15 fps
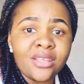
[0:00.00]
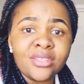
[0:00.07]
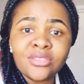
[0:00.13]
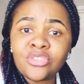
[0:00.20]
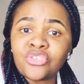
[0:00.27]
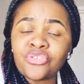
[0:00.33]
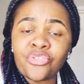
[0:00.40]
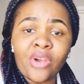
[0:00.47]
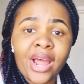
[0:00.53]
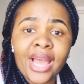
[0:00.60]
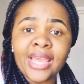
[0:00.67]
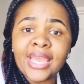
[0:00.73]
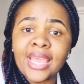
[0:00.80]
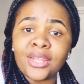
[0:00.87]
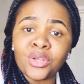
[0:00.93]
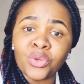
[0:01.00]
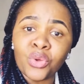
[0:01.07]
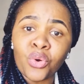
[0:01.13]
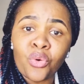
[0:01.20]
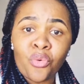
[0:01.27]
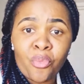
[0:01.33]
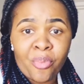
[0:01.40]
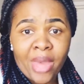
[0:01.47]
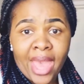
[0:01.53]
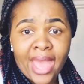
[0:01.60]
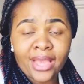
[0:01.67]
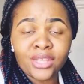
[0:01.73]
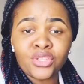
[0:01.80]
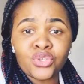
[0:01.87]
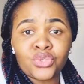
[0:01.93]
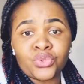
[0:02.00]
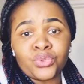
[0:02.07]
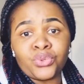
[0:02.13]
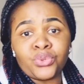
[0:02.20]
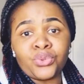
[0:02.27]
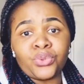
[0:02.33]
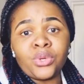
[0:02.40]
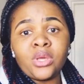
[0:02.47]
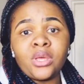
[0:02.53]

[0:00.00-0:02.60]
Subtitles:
Try and go back to